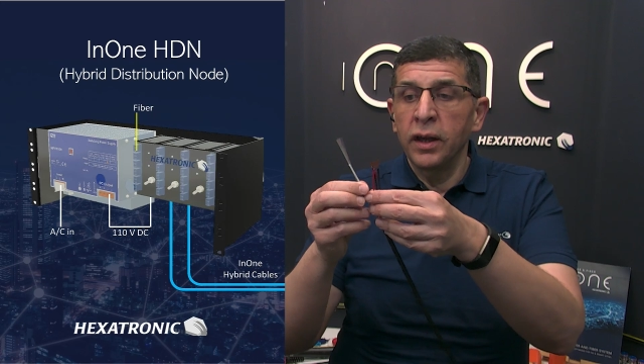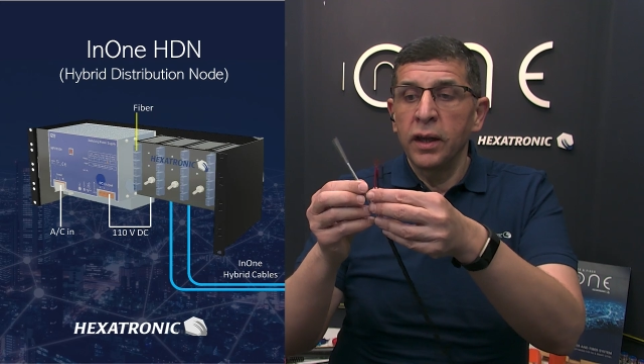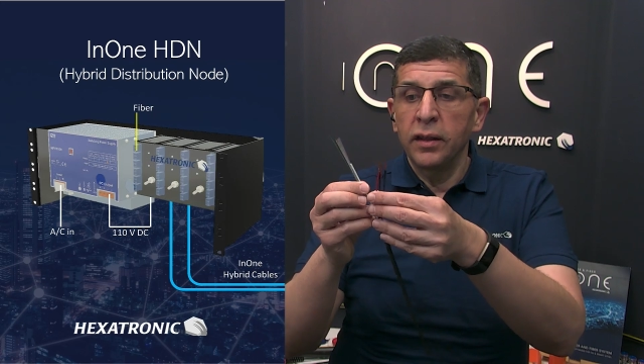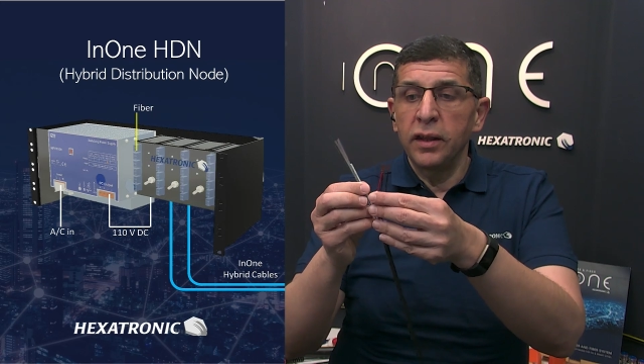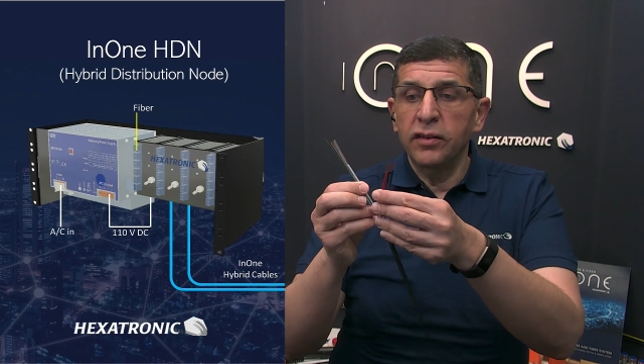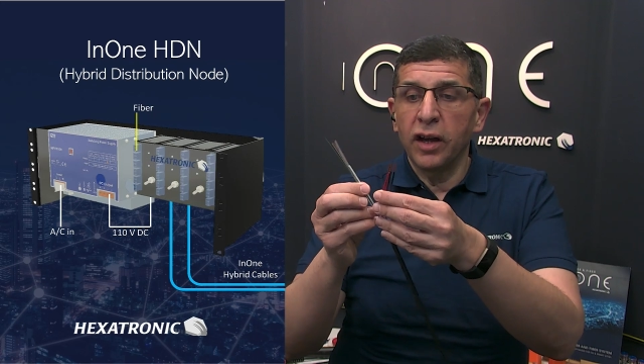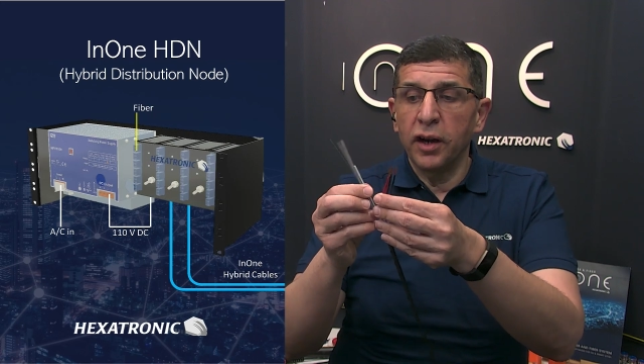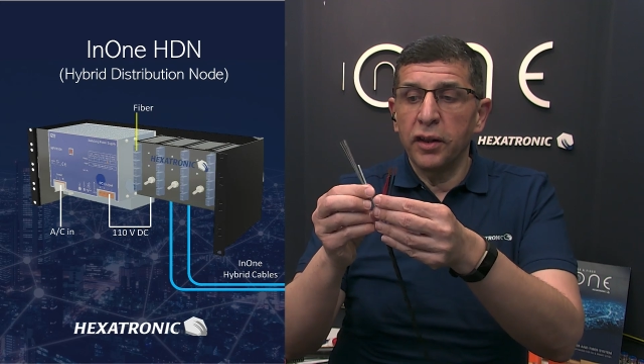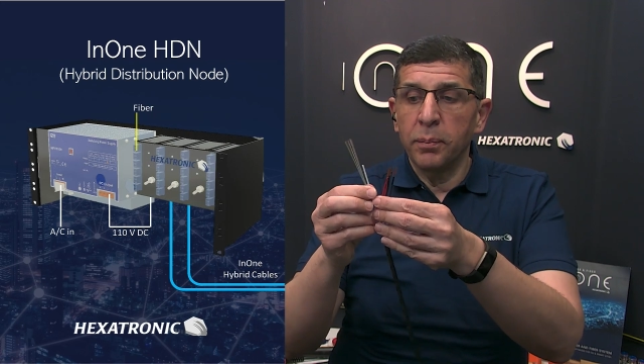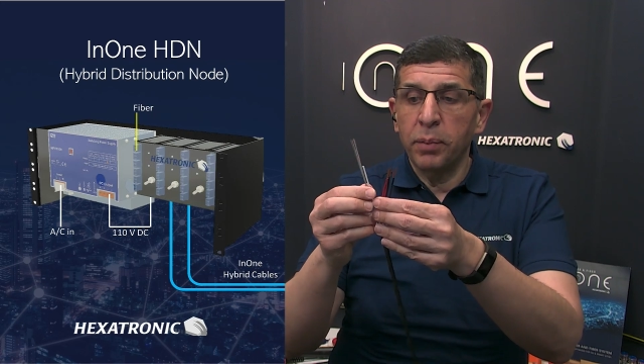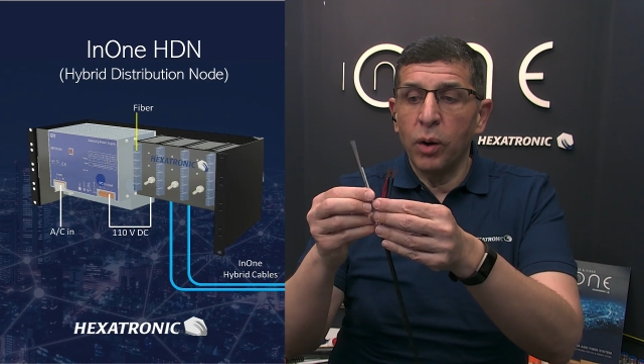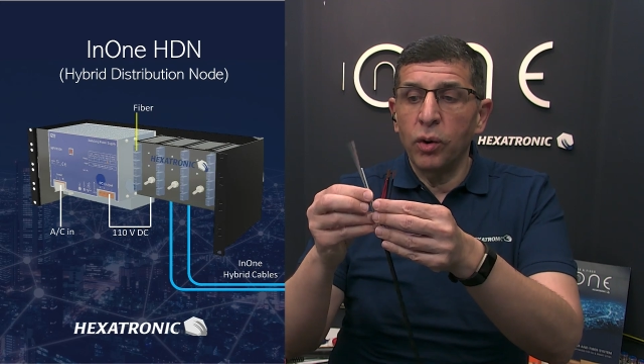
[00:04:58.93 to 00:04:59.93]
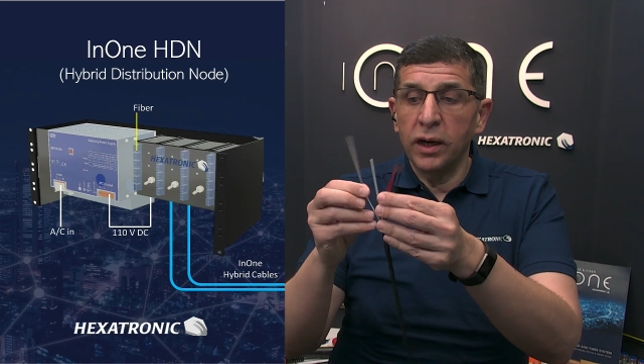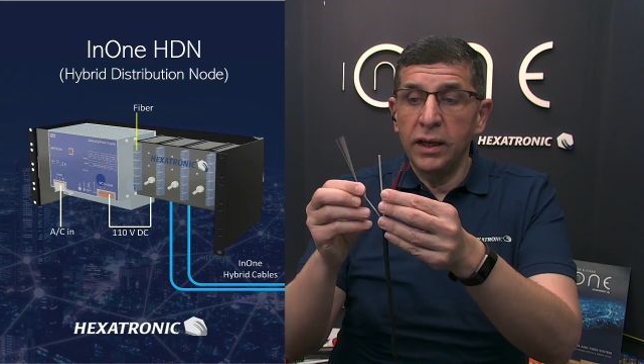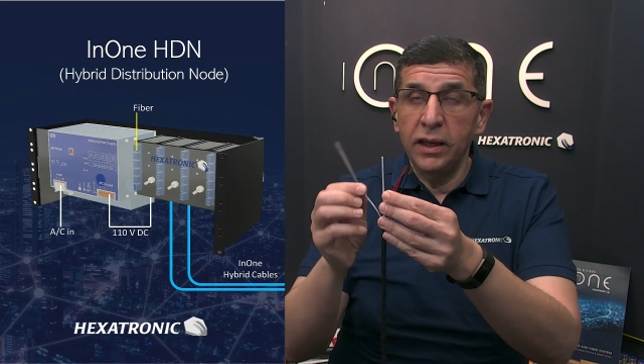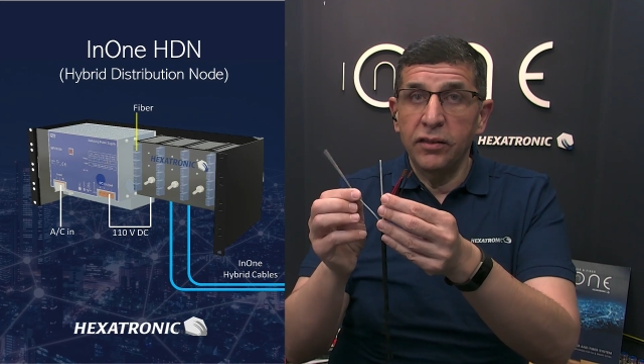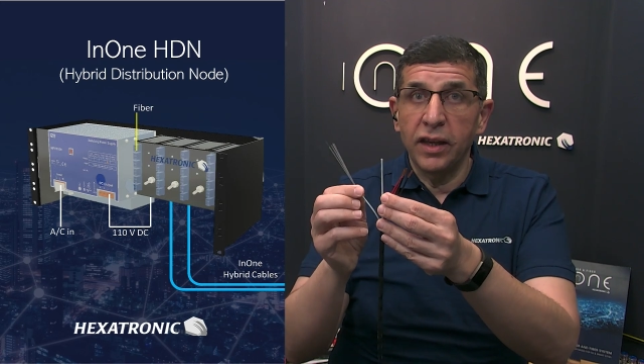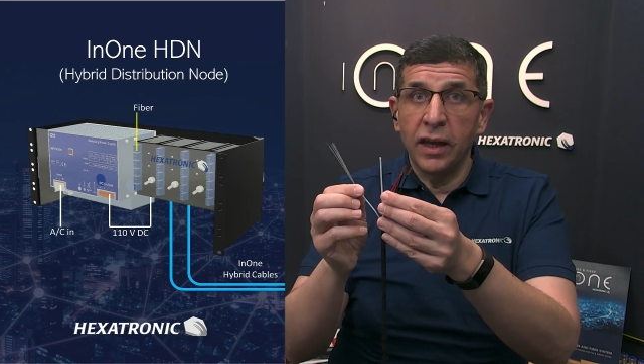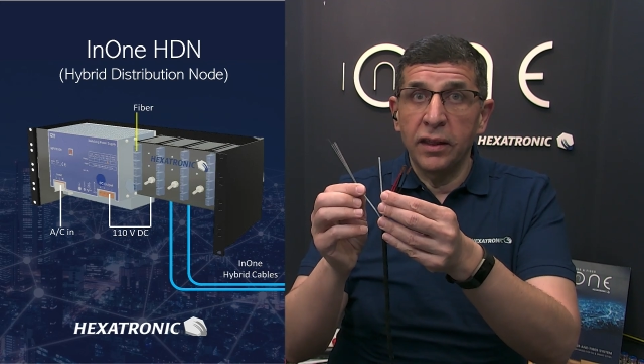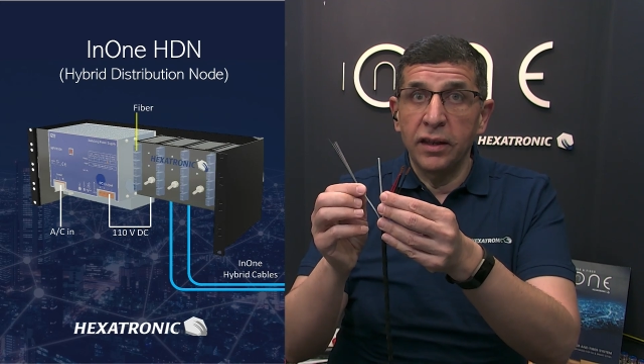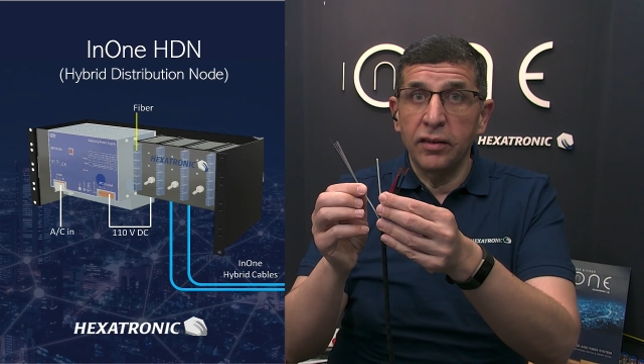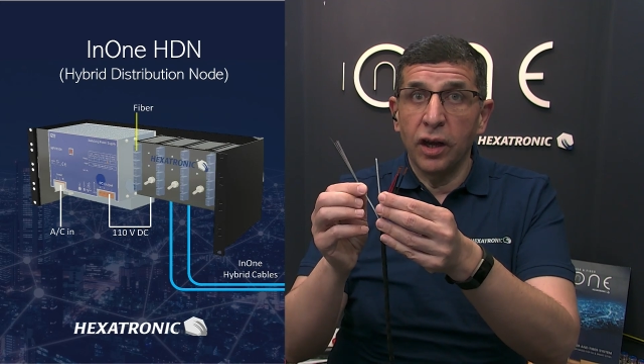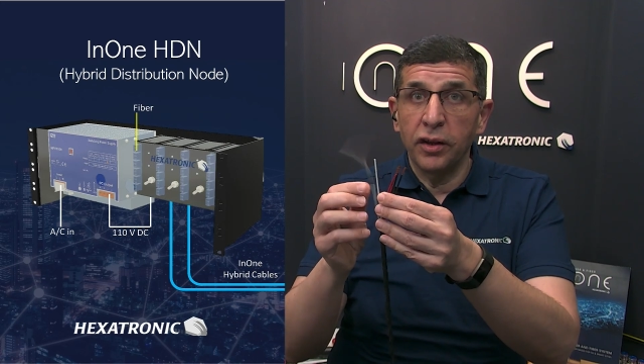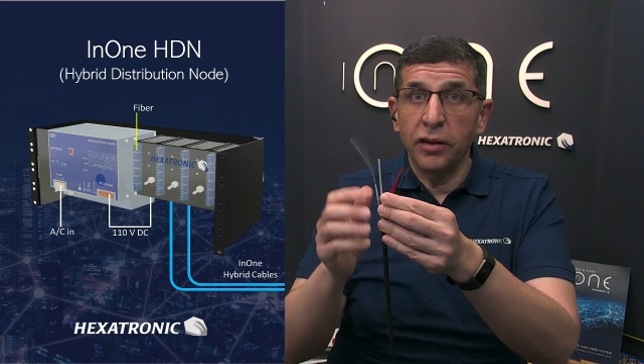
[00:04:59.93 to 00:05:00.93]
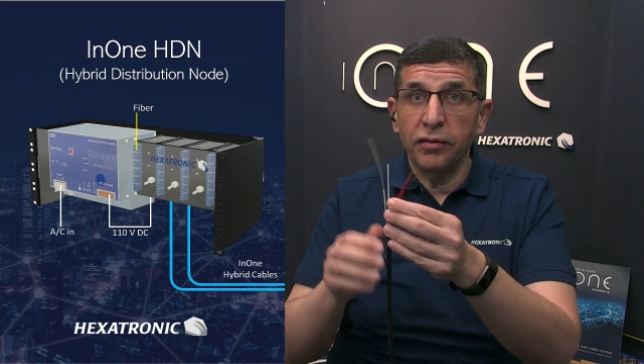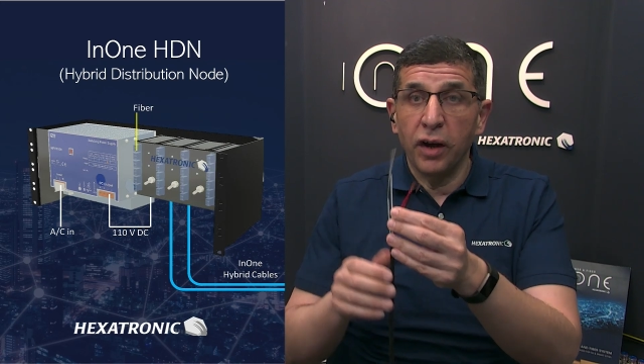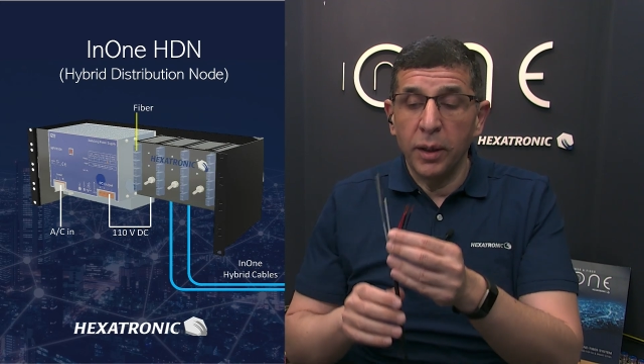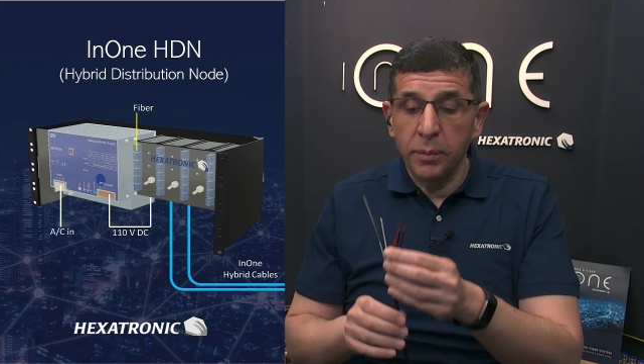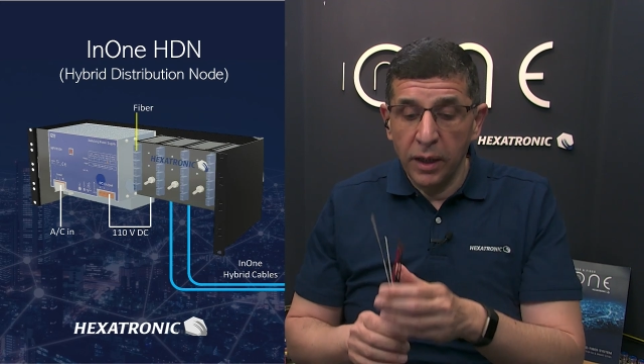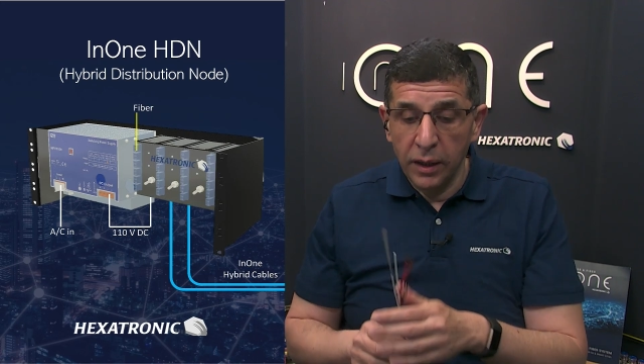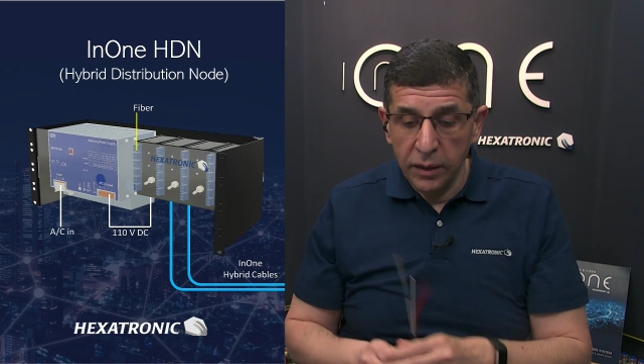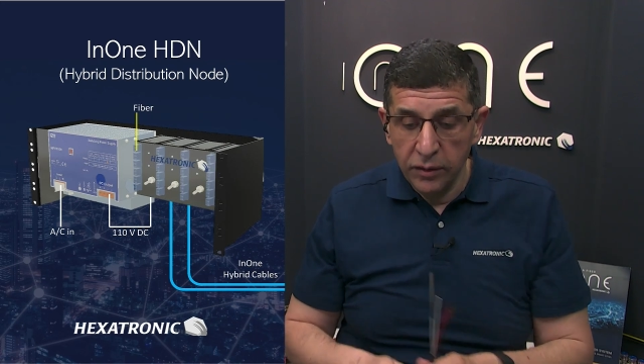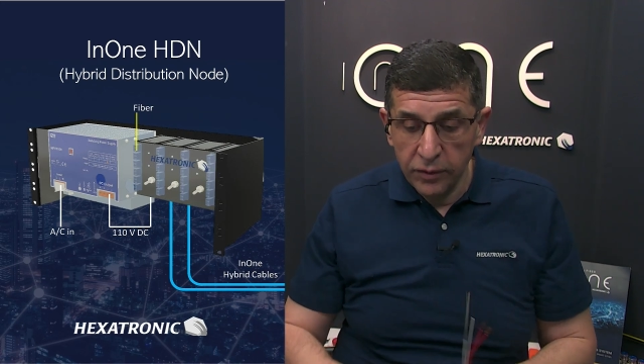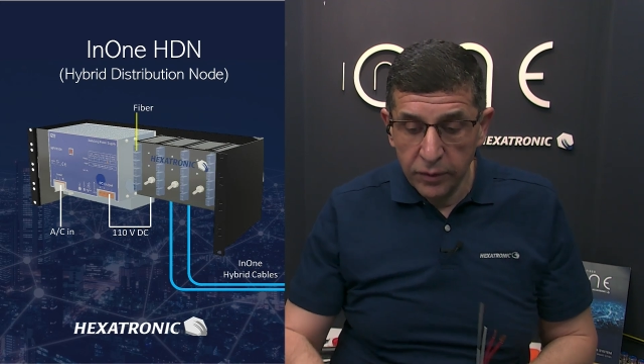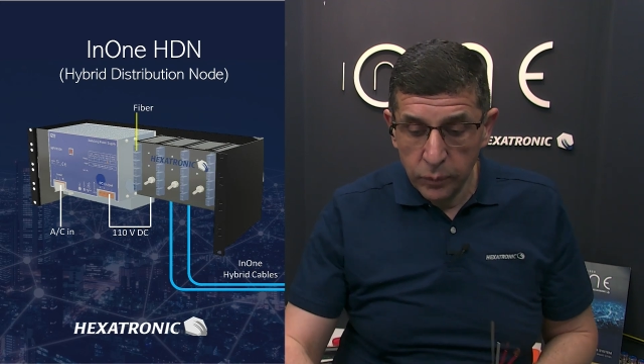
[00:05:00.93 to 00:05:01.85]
These are the power leads and these are the fiber leads.